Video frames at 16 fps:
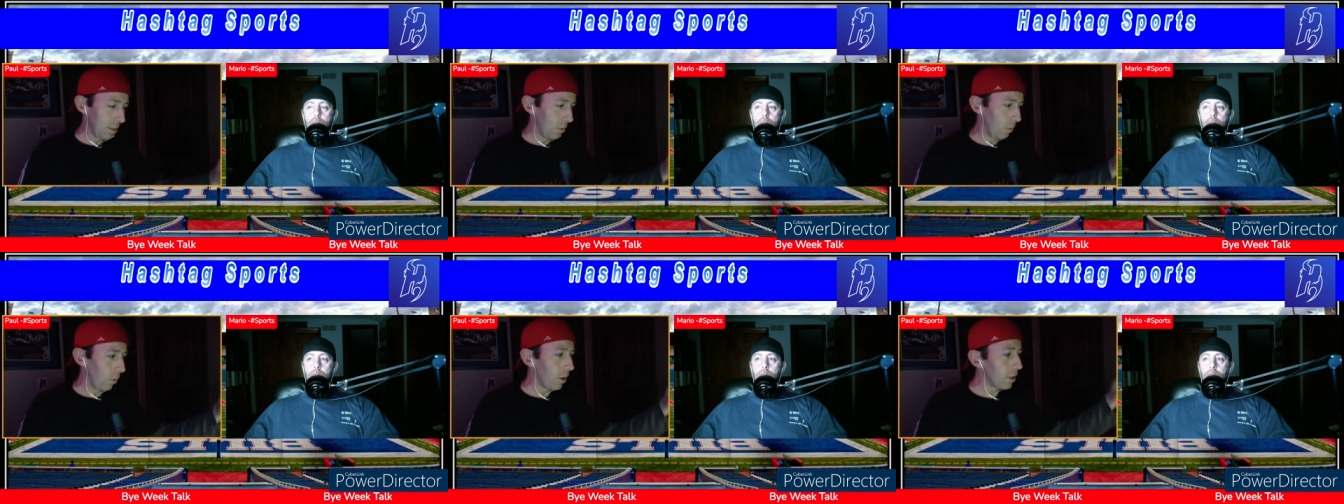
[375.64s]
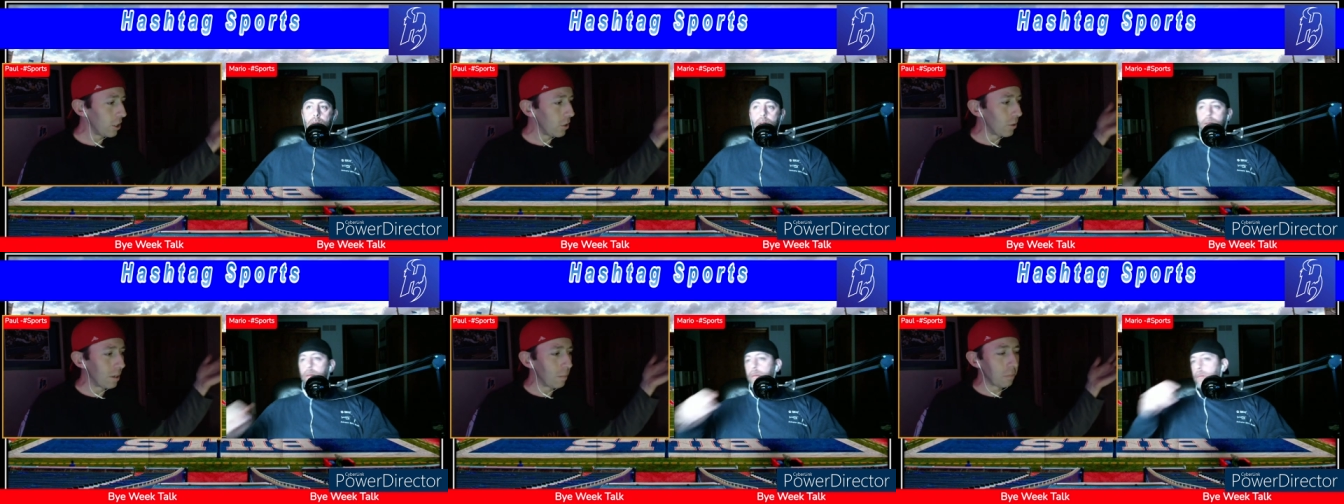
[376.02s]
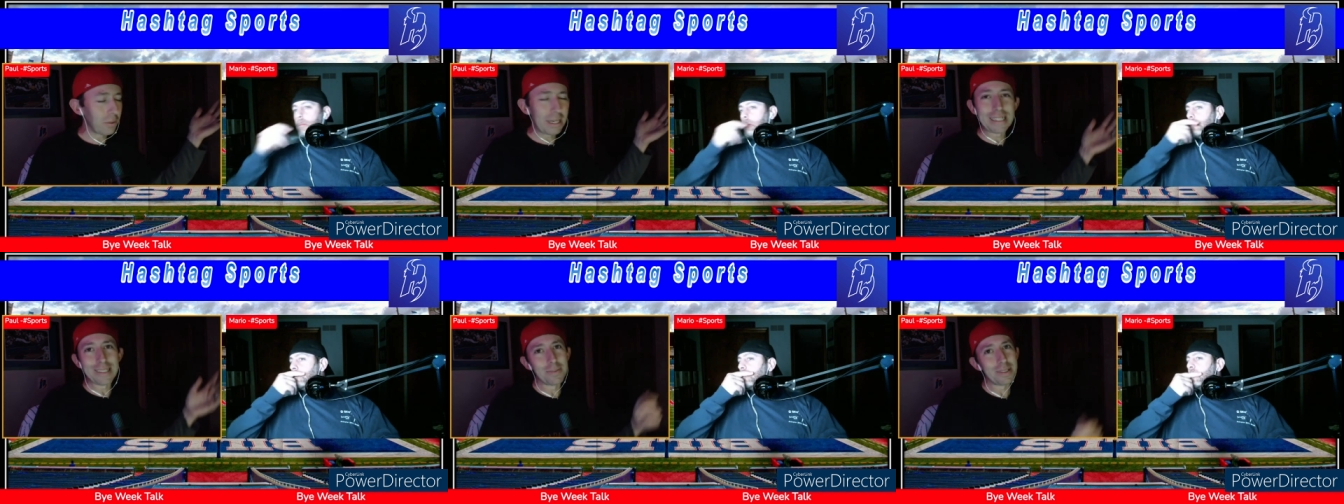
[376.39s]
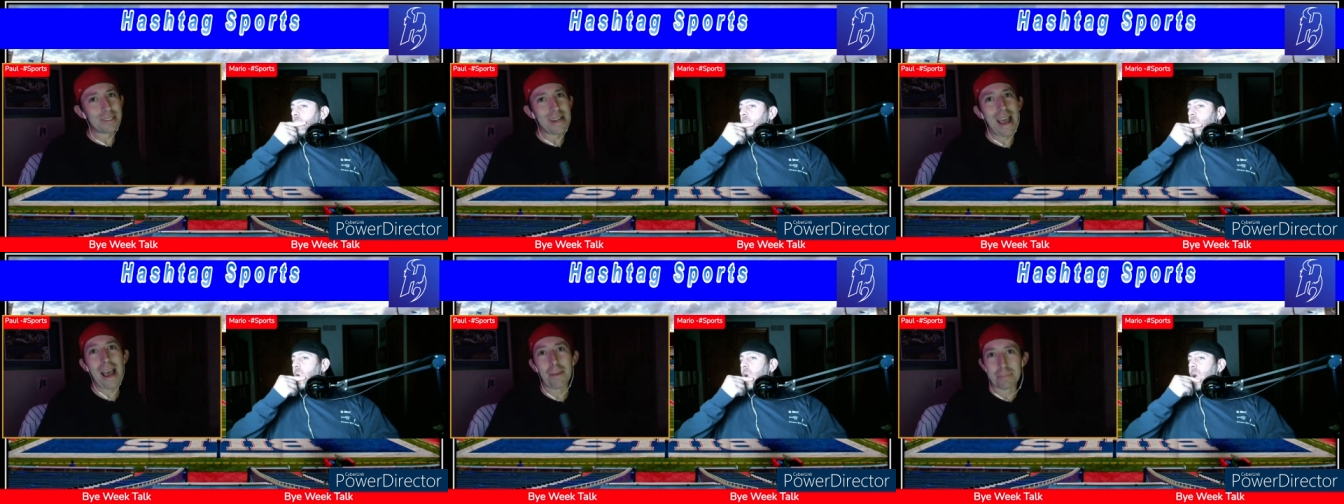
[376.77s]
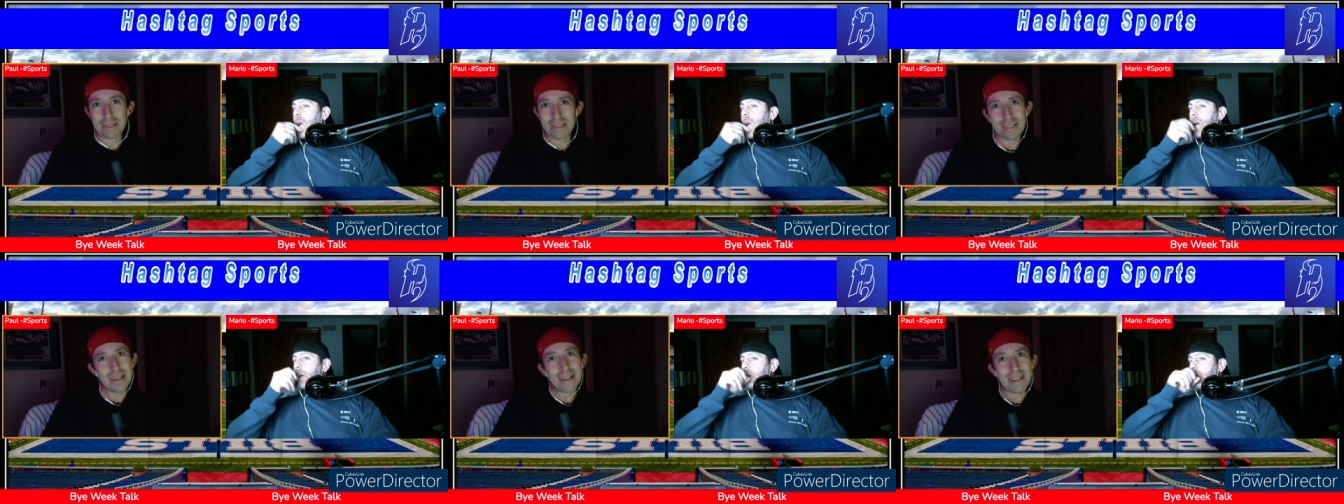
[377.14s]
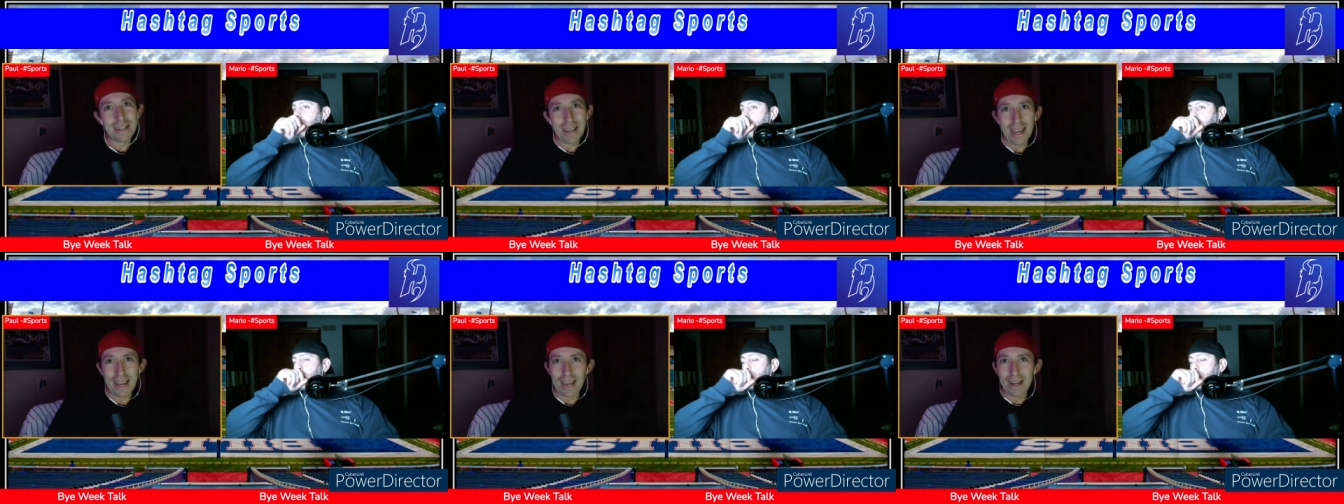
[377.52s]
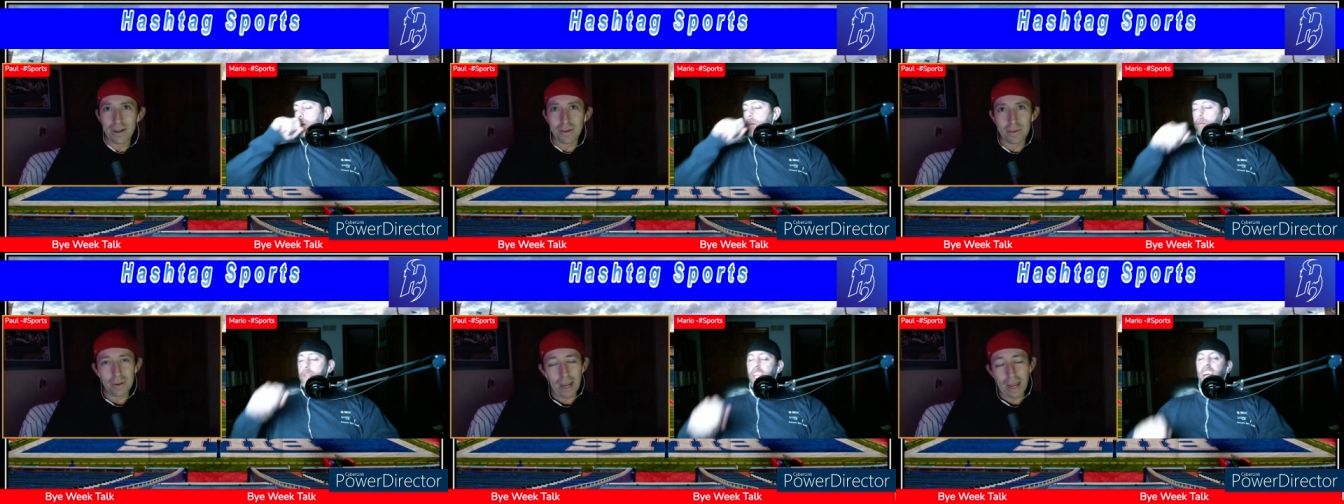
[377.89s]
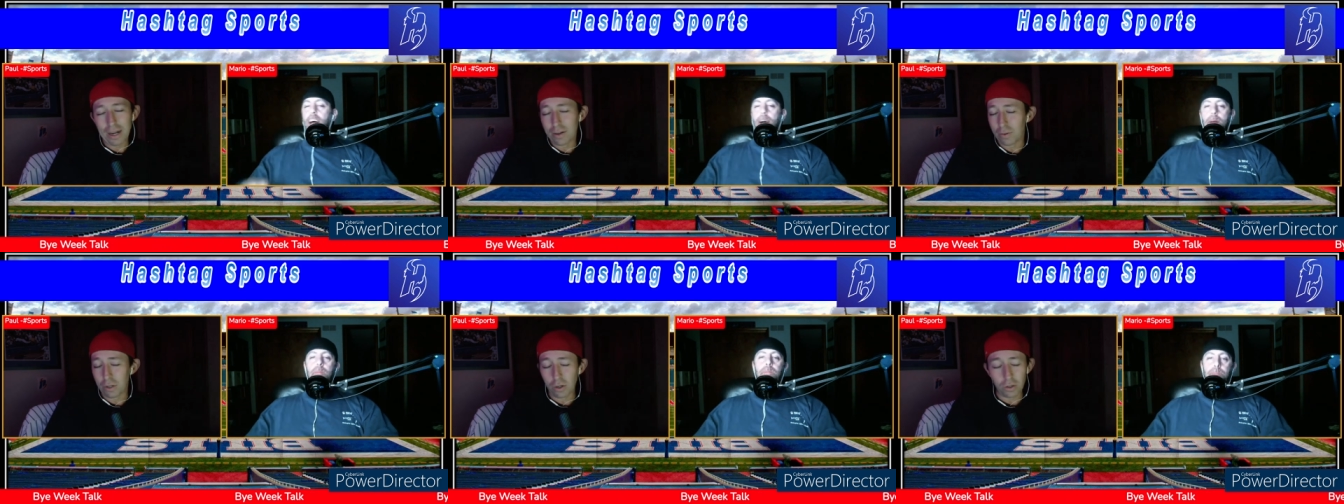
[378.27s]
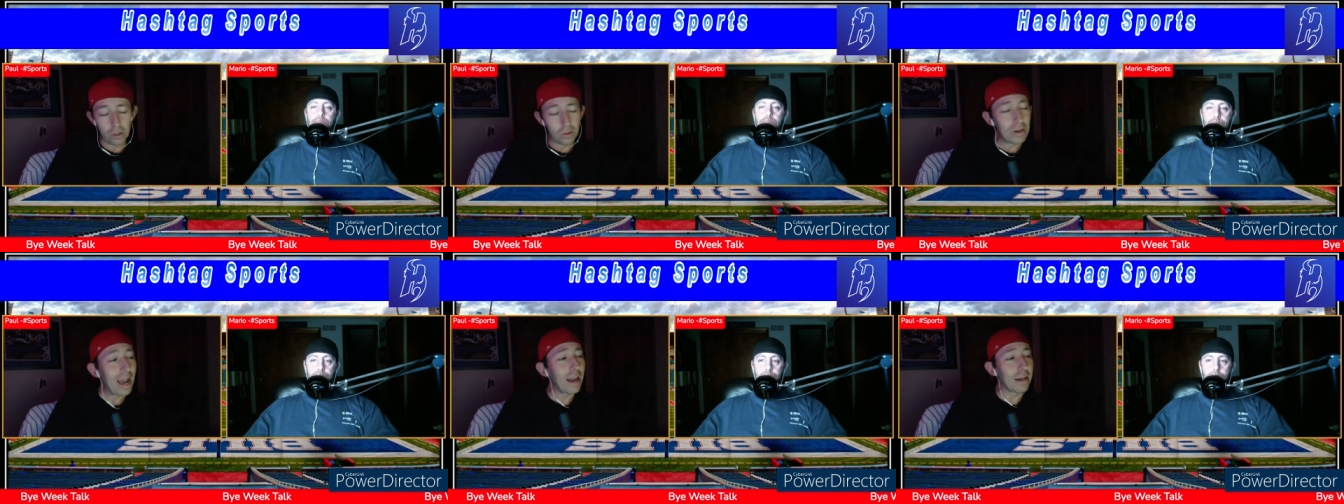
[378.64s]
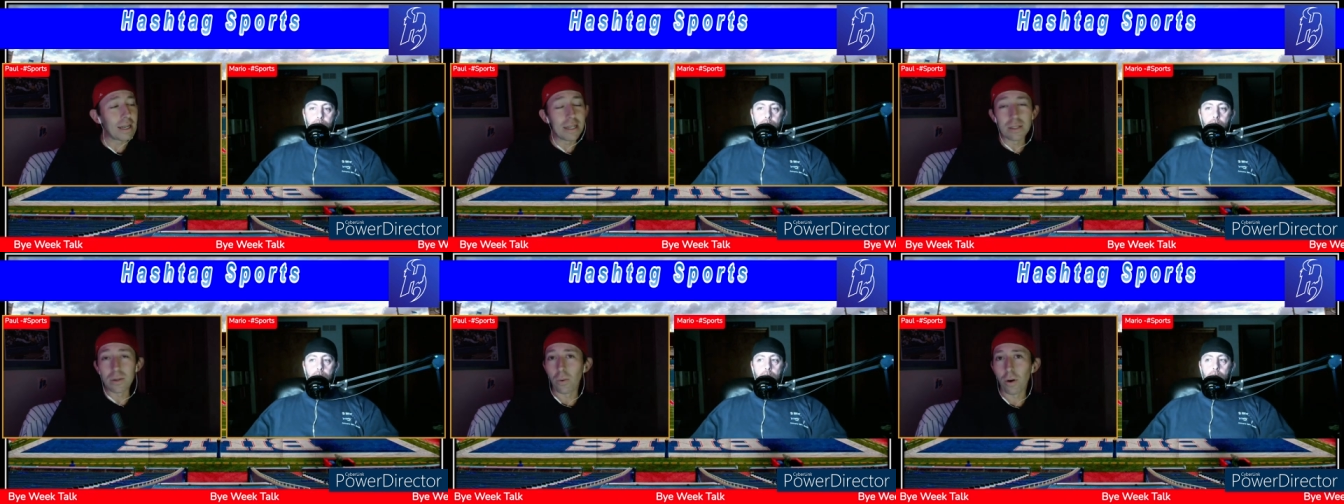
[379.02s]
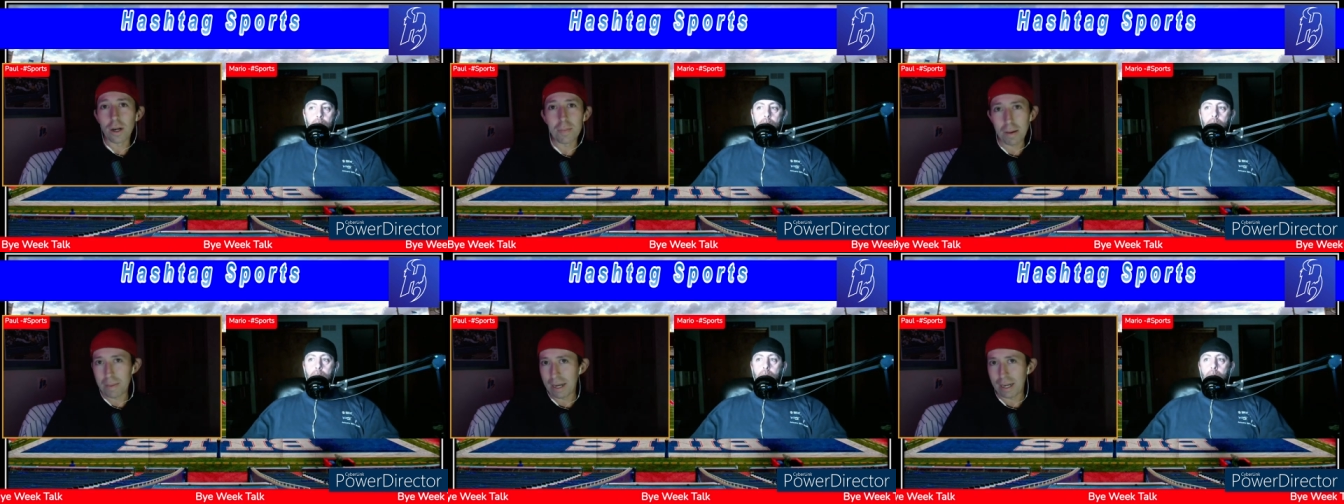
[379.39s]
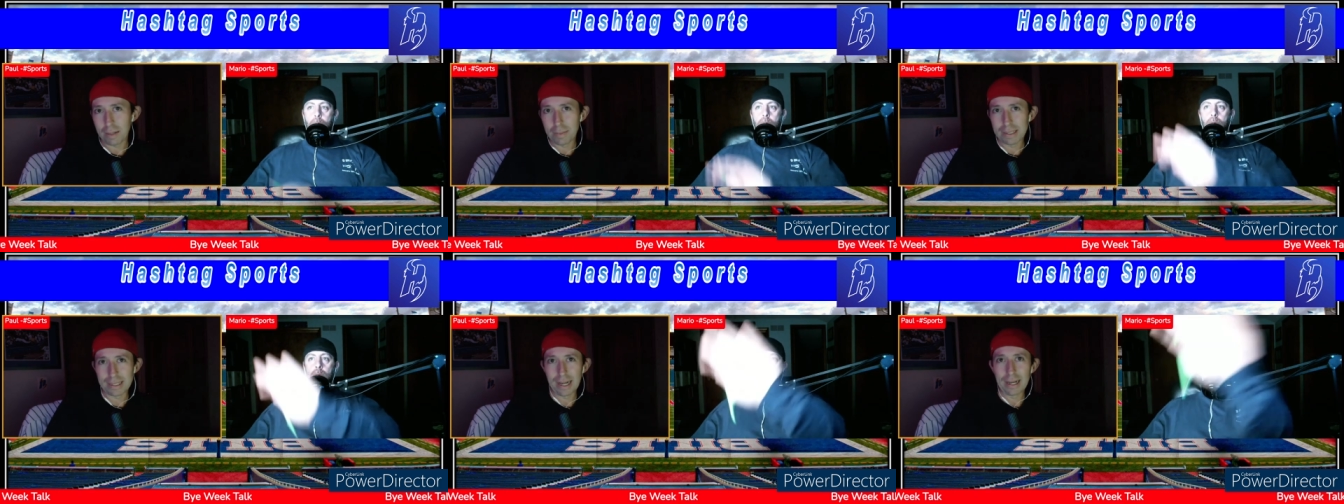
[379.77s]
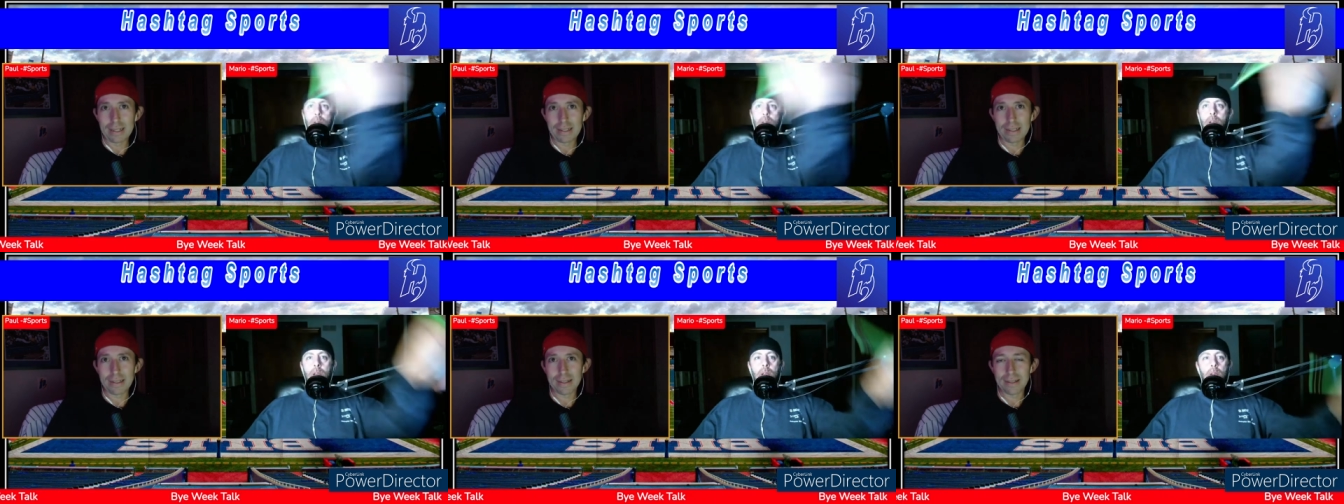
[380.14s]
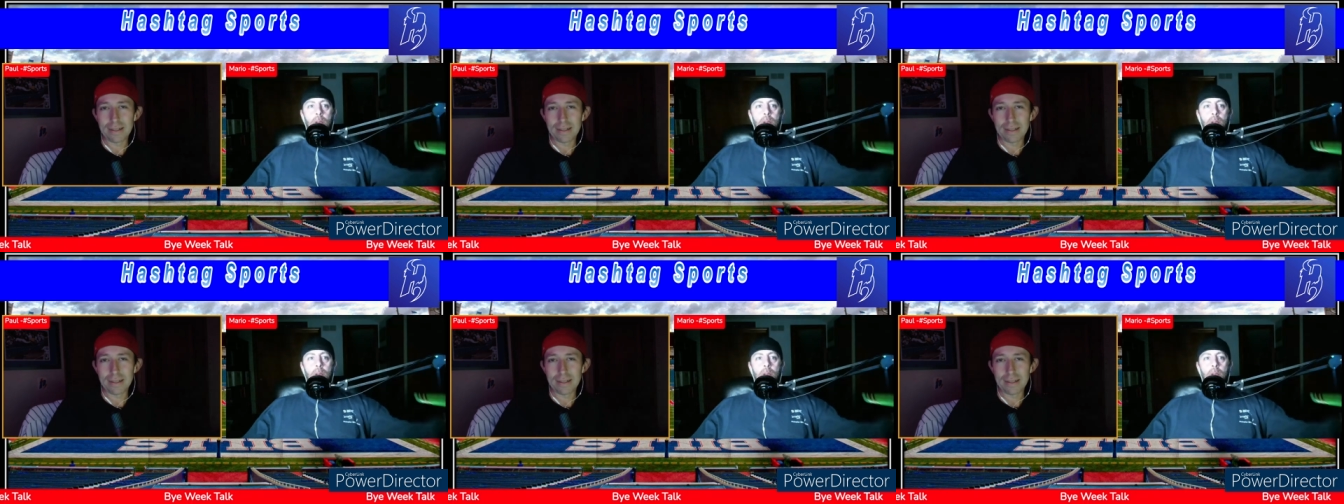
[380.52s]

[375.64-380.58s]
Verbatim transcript: where you can play some snaps and, yeah. And you do not need to worry about making mistakes.